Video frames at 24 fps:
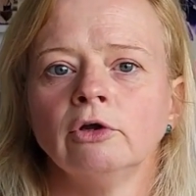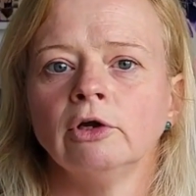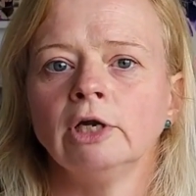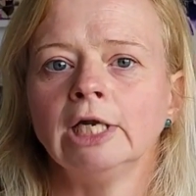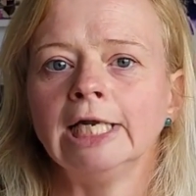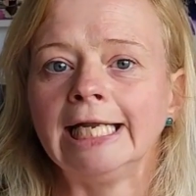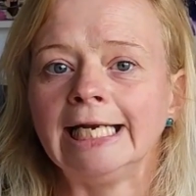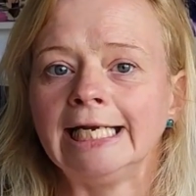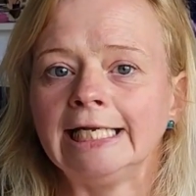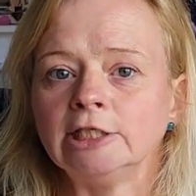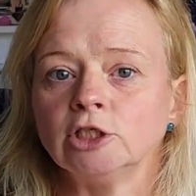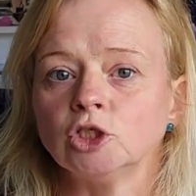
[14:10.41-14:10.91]

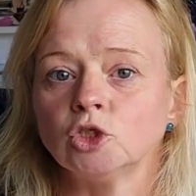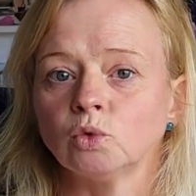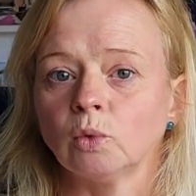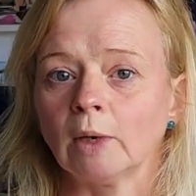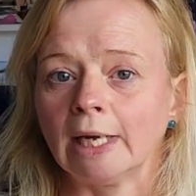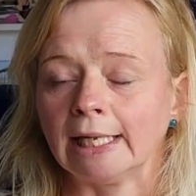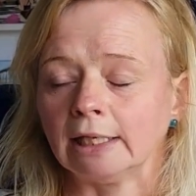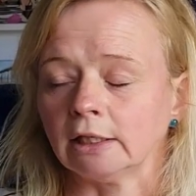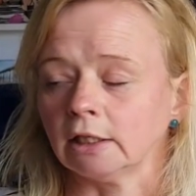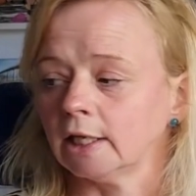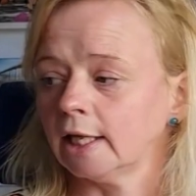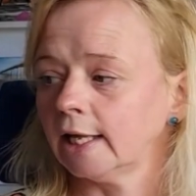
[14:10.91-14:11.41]
linen
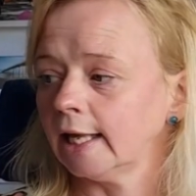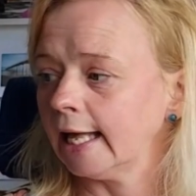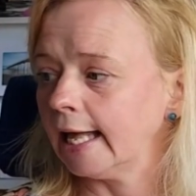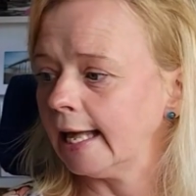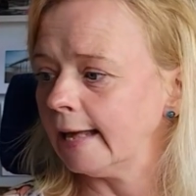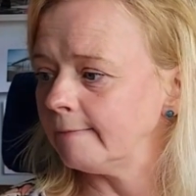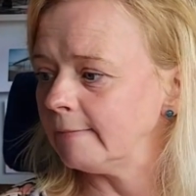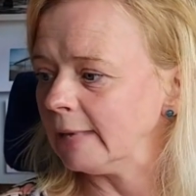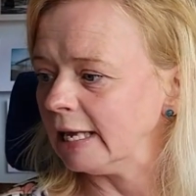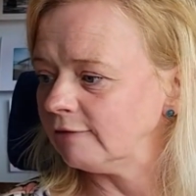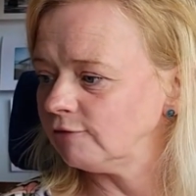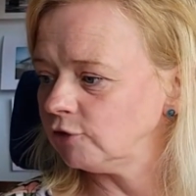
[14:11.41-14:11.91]
twill.
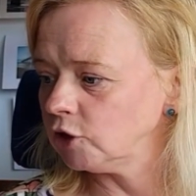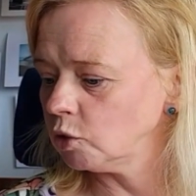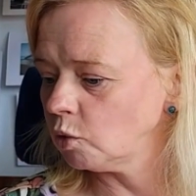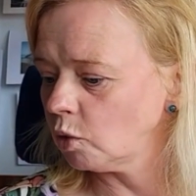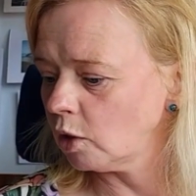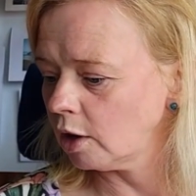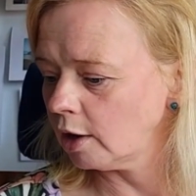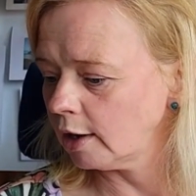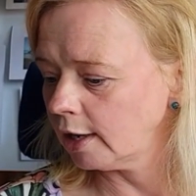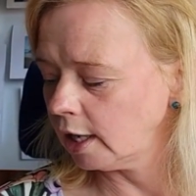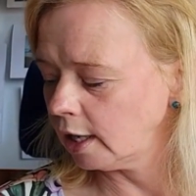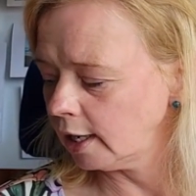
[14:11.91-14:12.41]
If you
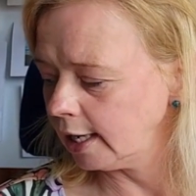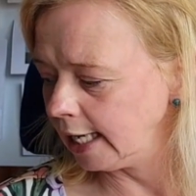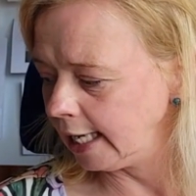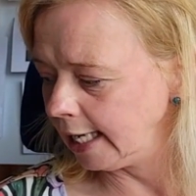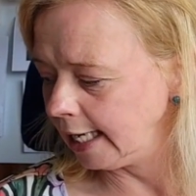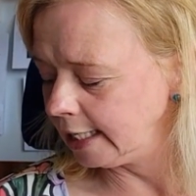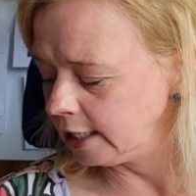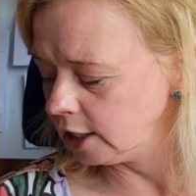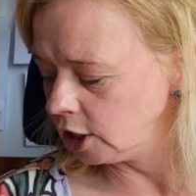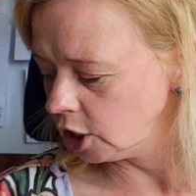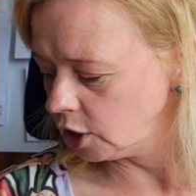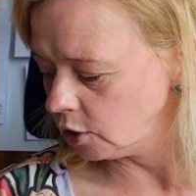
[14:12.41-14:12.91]
are
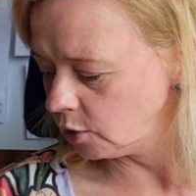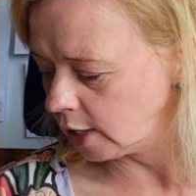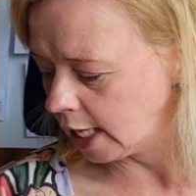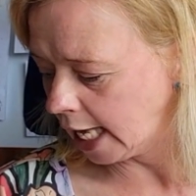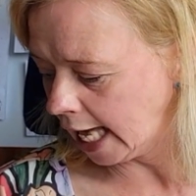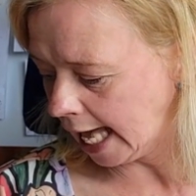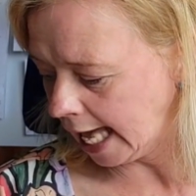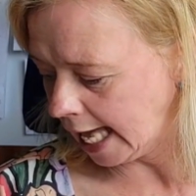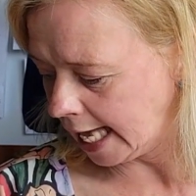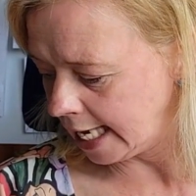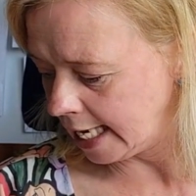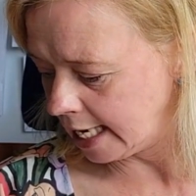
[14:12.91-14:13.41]
in the
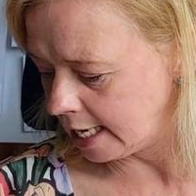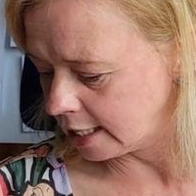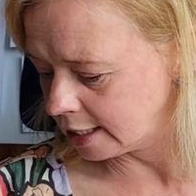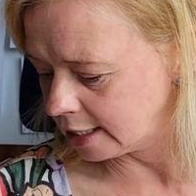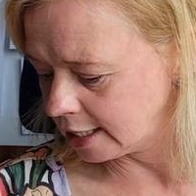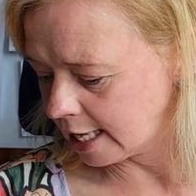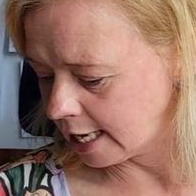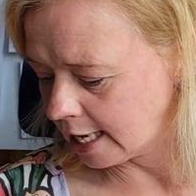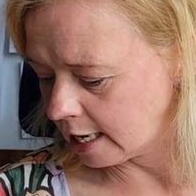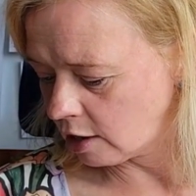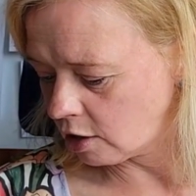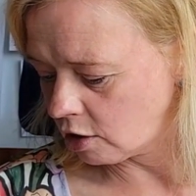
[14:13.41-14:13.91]
UK,
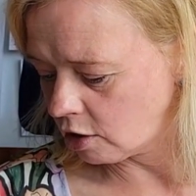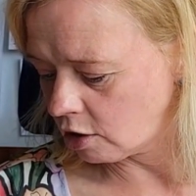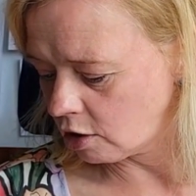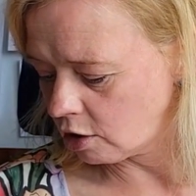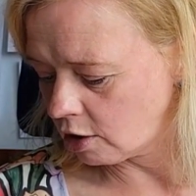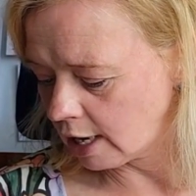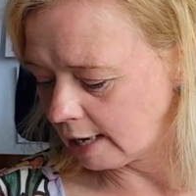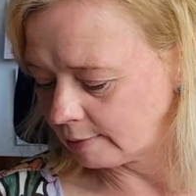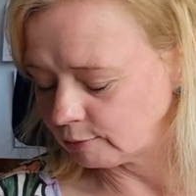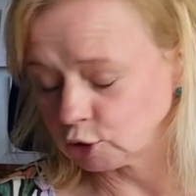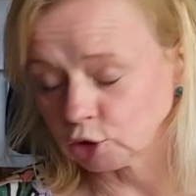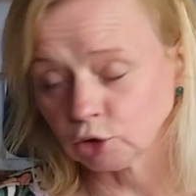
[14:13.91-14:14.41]
they
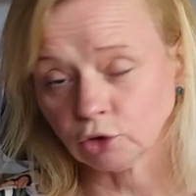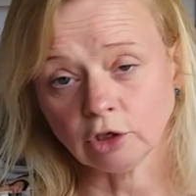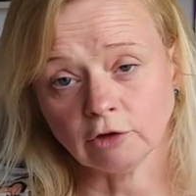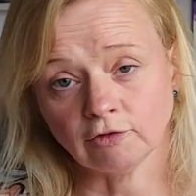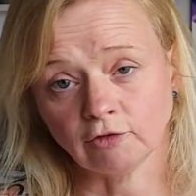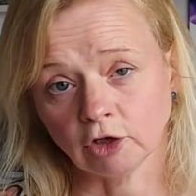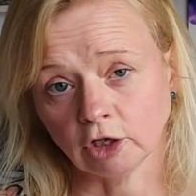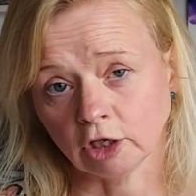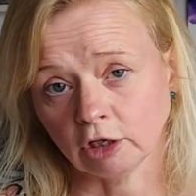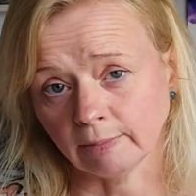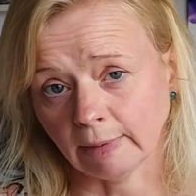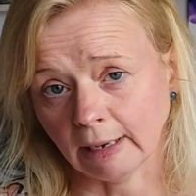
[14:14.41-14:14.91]
are, I'm sure you've
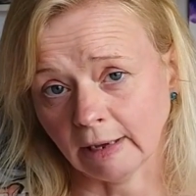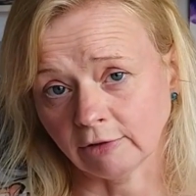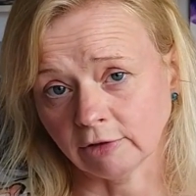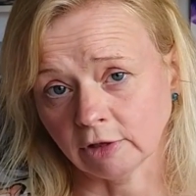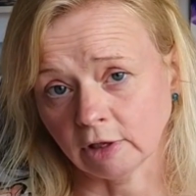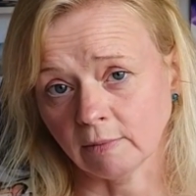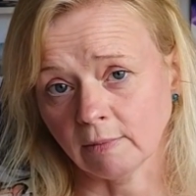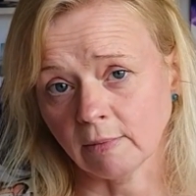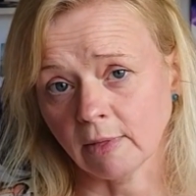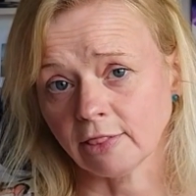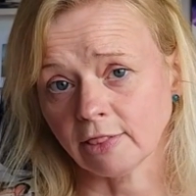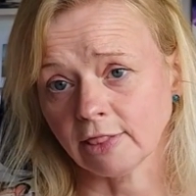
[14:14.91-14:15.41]
heard about
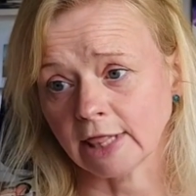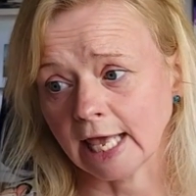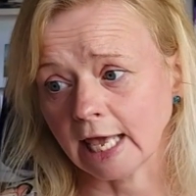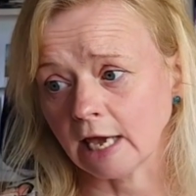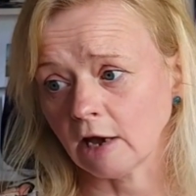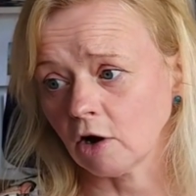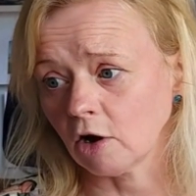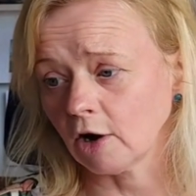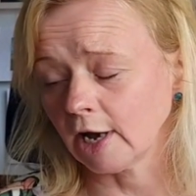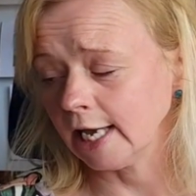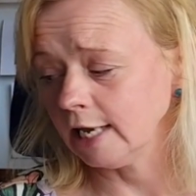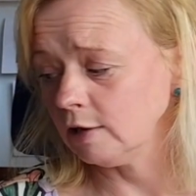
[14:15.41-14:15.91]
them, they
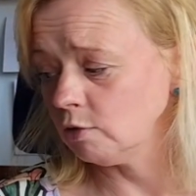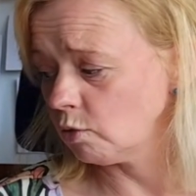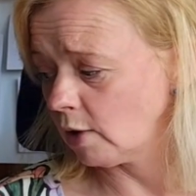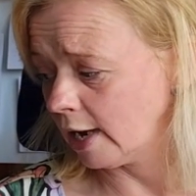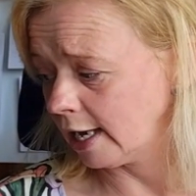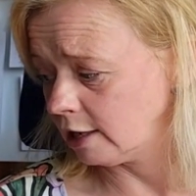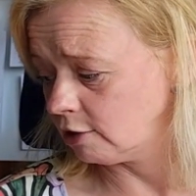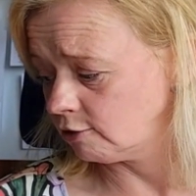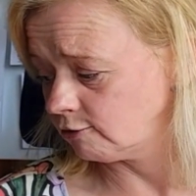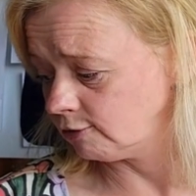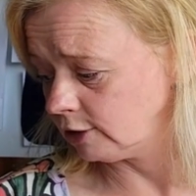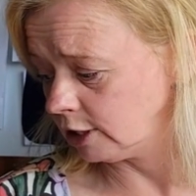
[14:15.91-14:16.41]
are in
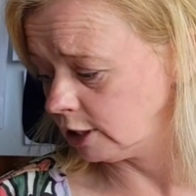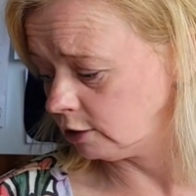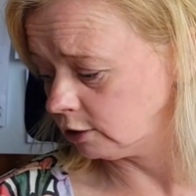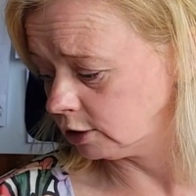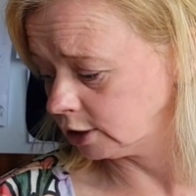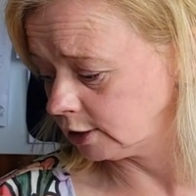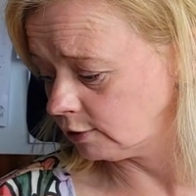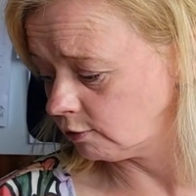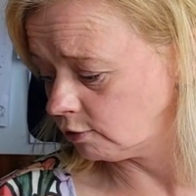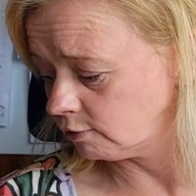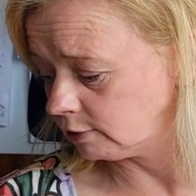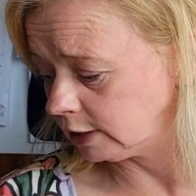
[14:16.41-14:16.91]

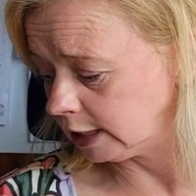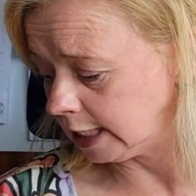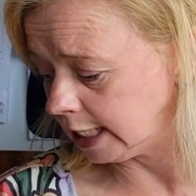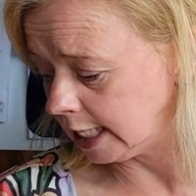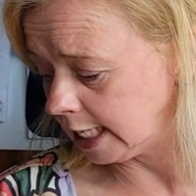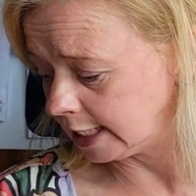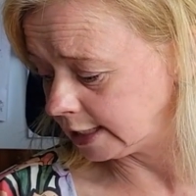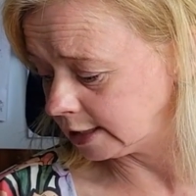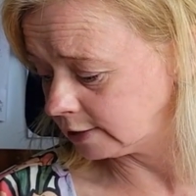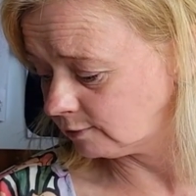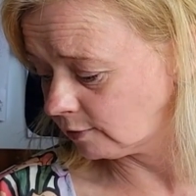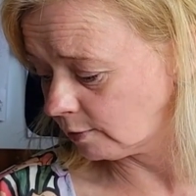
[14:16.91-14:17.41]
Wakefield. They're a really
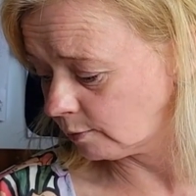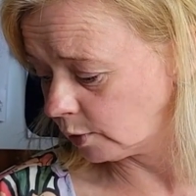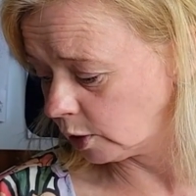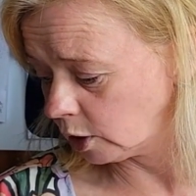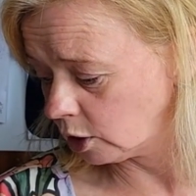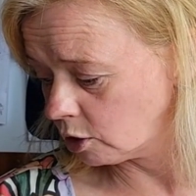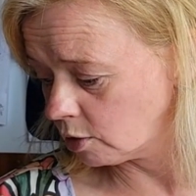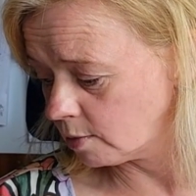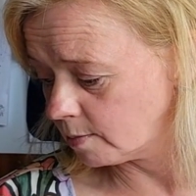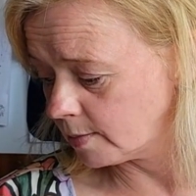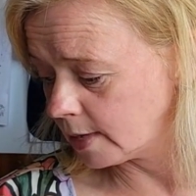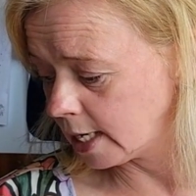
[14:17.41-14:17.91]
nice
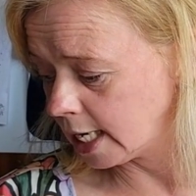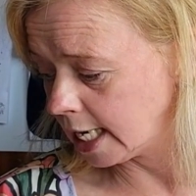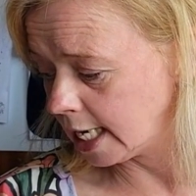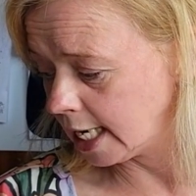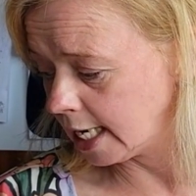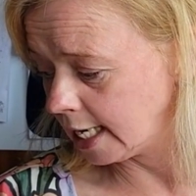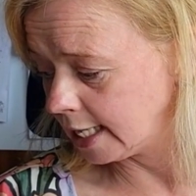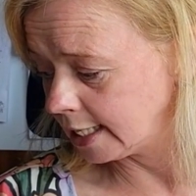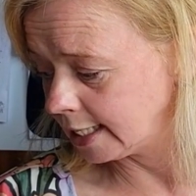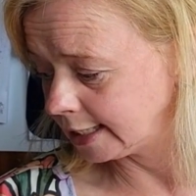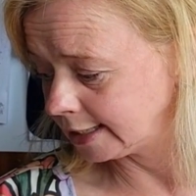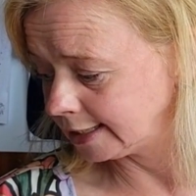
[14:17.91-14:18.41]
fabric
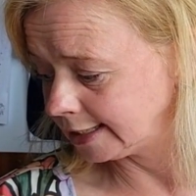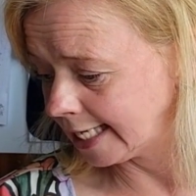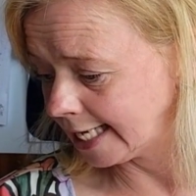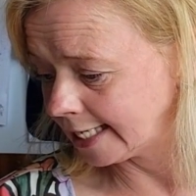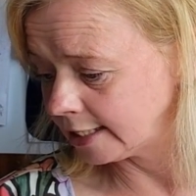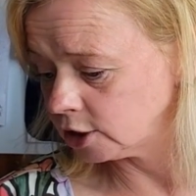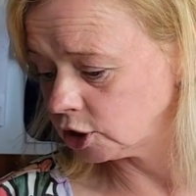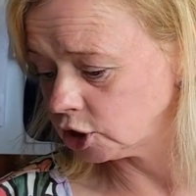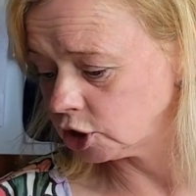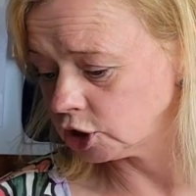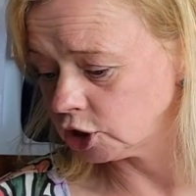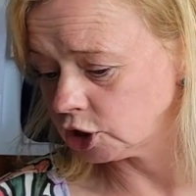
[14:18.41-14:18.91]
company. They
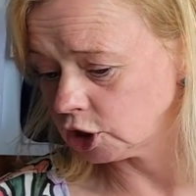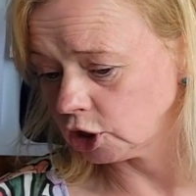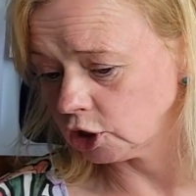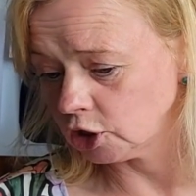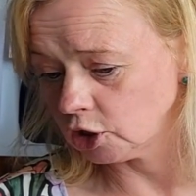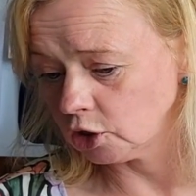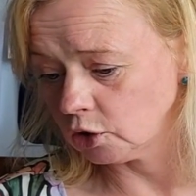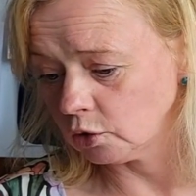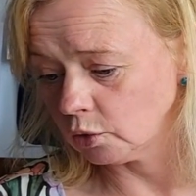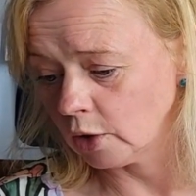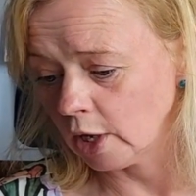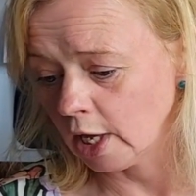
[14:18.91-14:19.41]
tend to
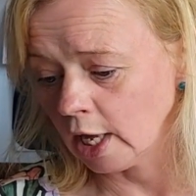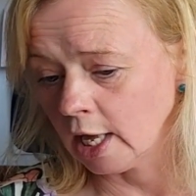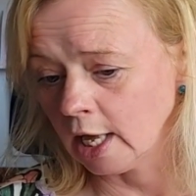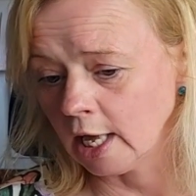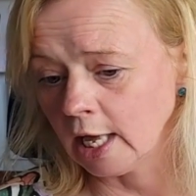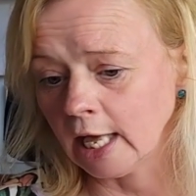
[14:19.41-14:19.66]
do